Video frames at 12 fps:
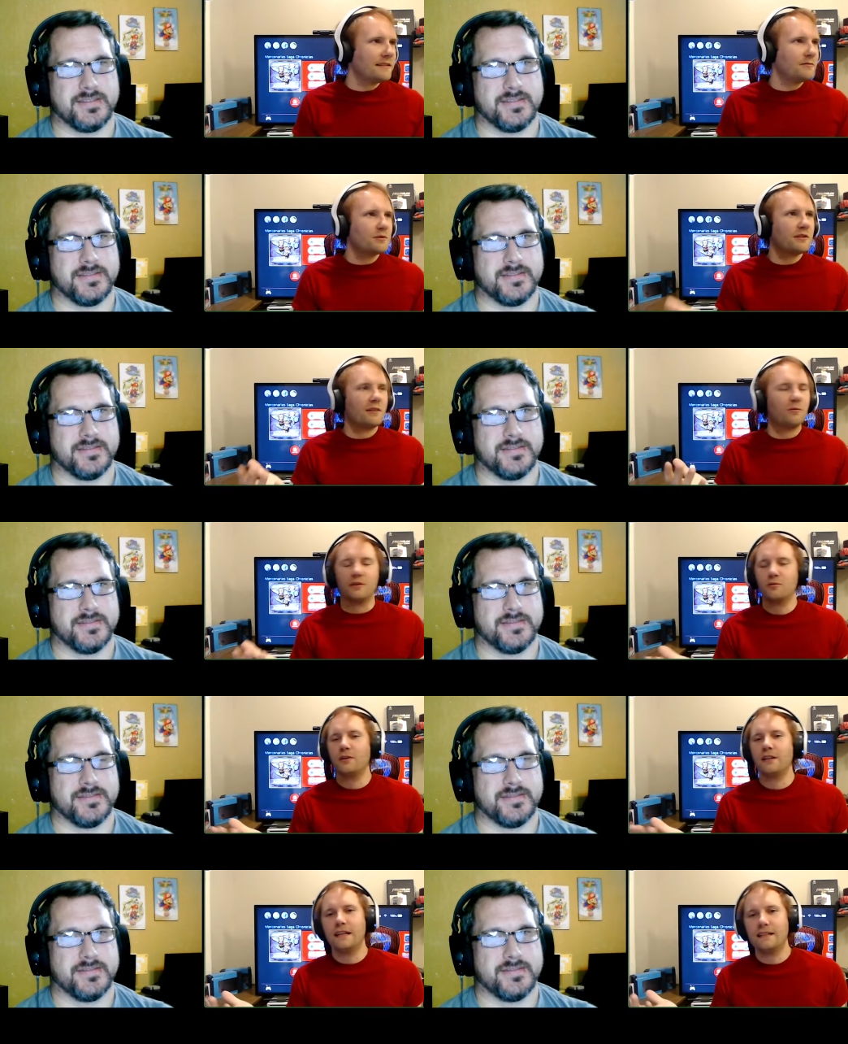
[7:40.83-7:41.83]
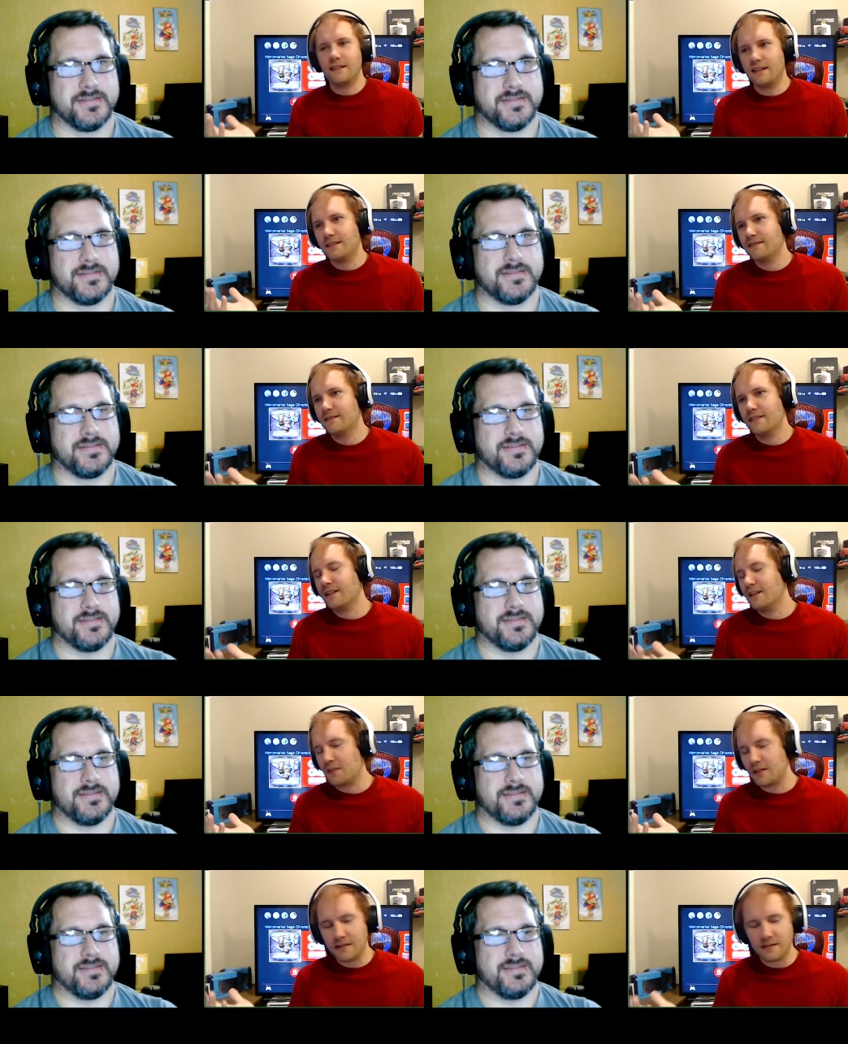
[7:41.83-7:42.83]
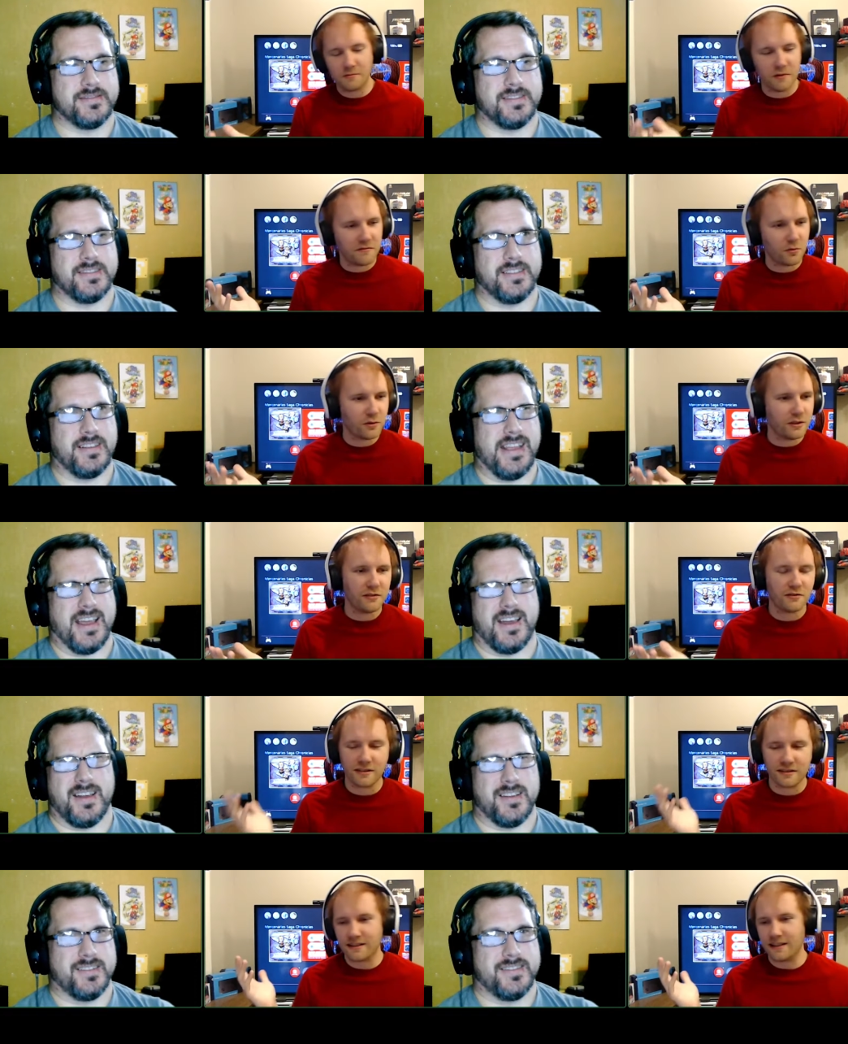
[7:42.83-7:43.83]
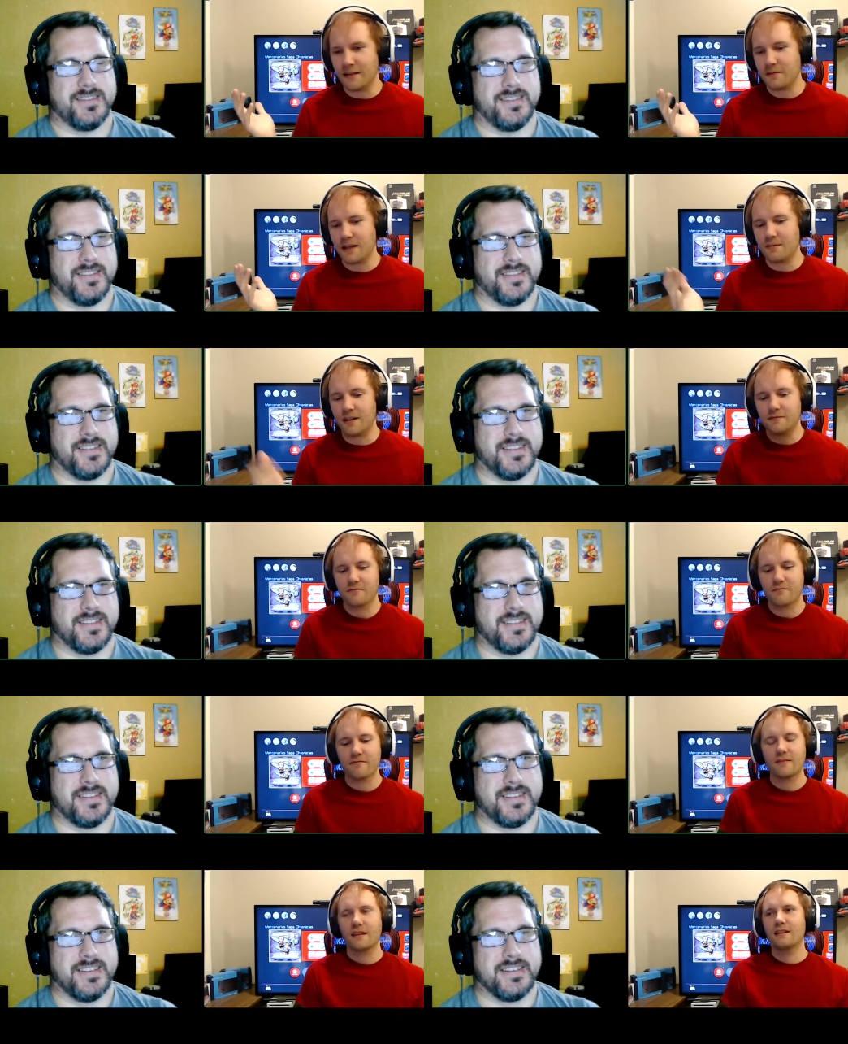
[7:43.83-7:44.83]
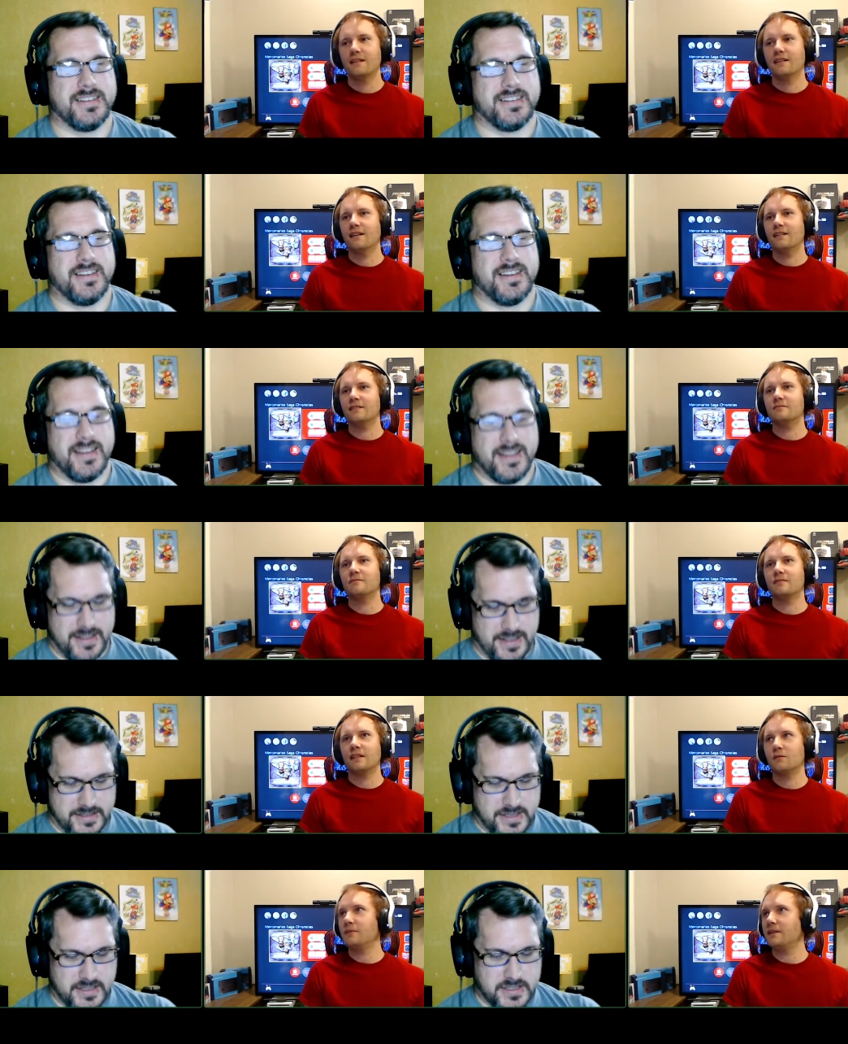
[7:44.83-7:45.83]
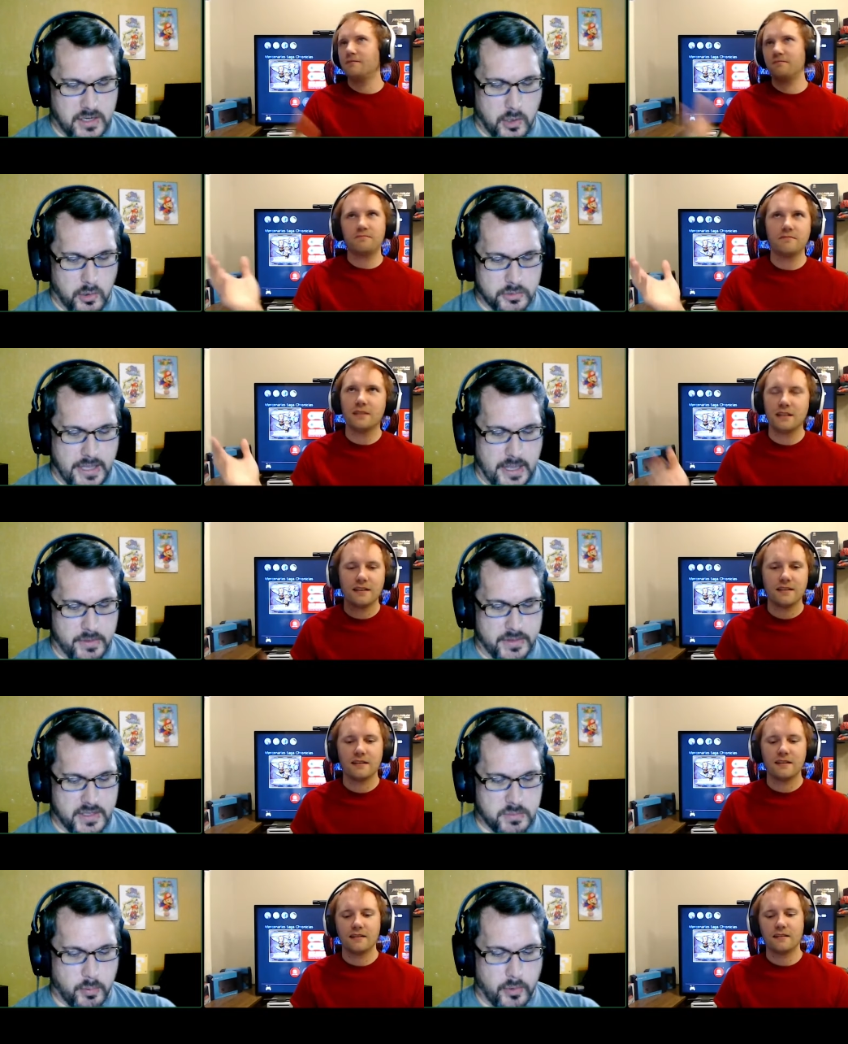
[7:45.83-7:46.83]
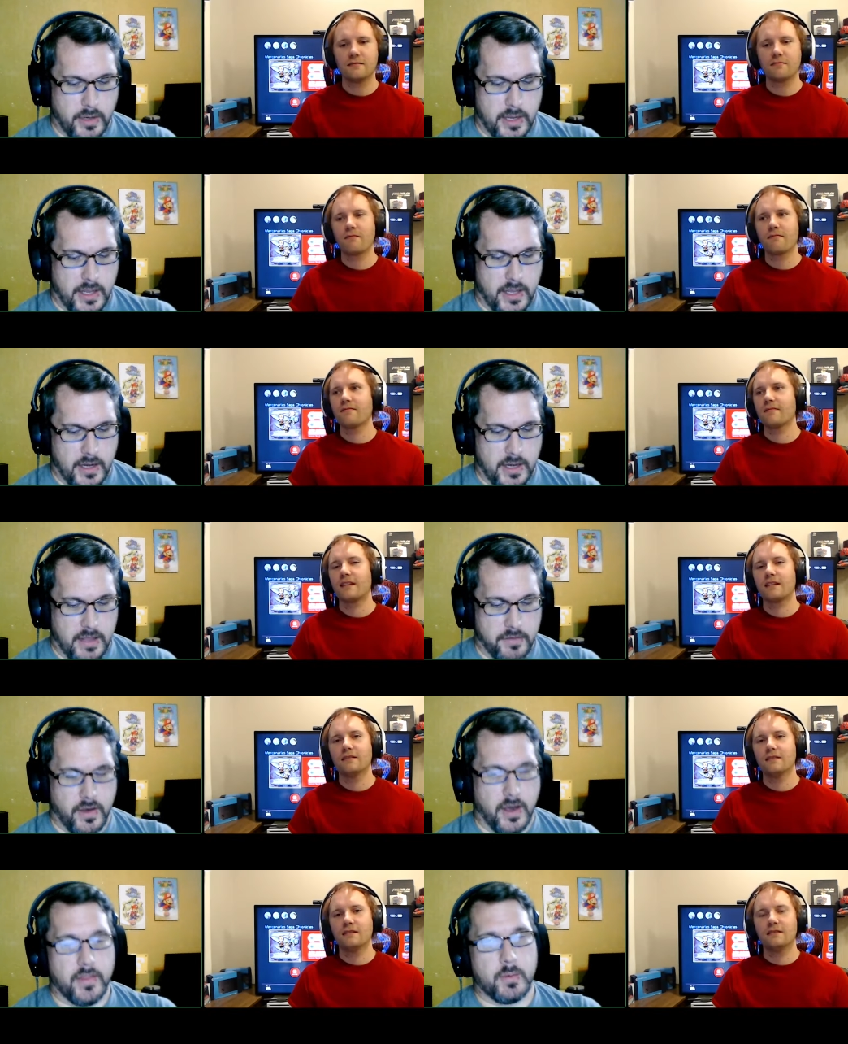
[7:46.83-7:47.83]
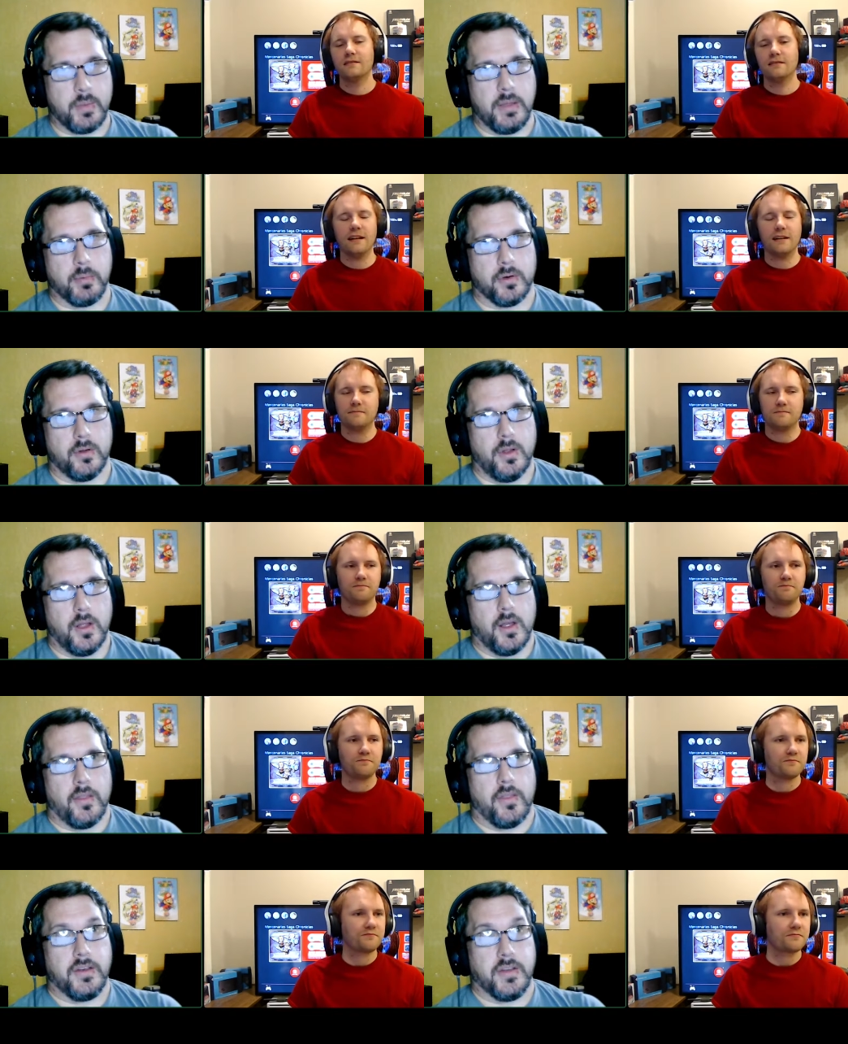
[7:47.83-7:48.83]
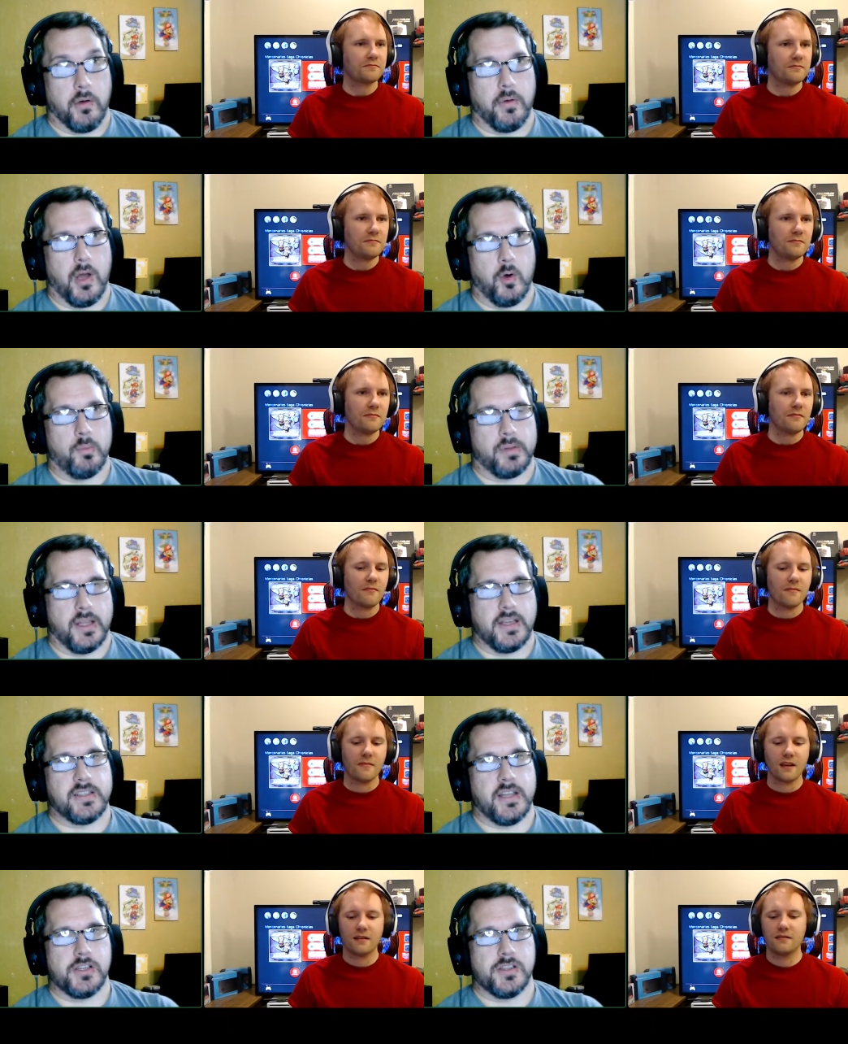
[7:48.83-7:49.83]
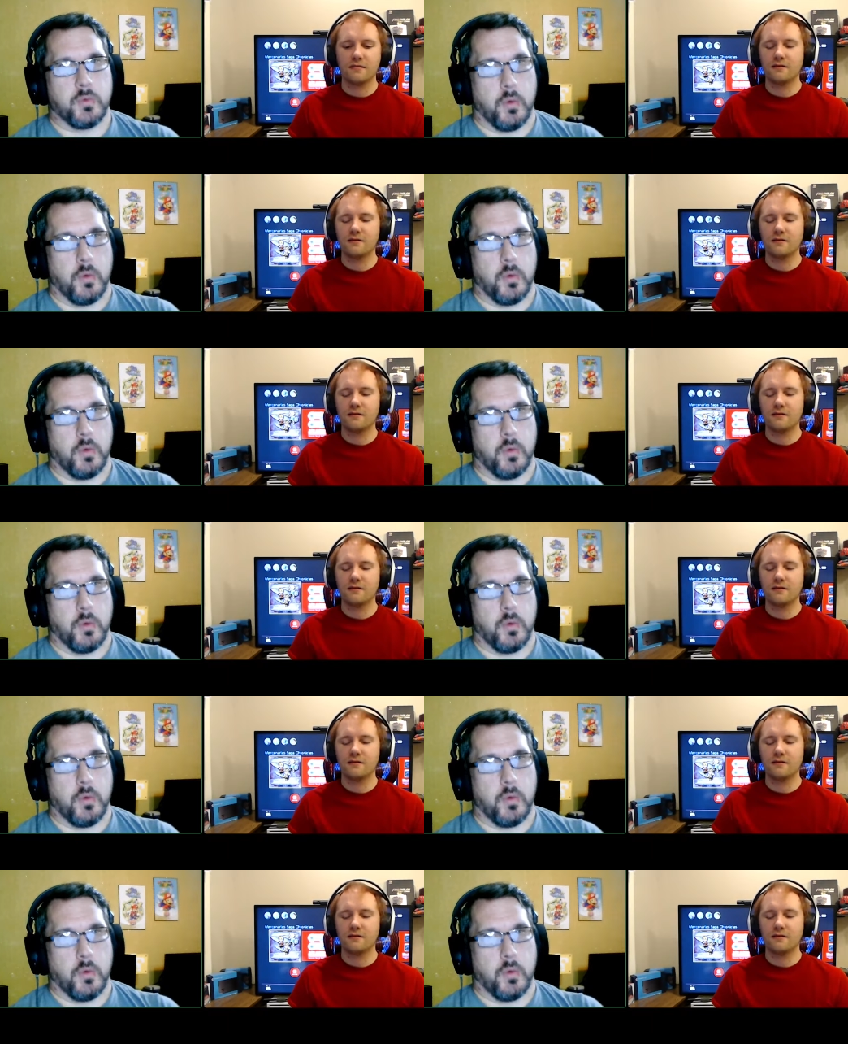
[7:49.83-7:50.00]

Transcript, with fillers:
Speaker 1: it was like what 2018. Like, come on, it's been four yeah. years since the game came out. Um, it's it's an old
Speaker 2: game at this point, and if other people yeah. that don't own PlayStations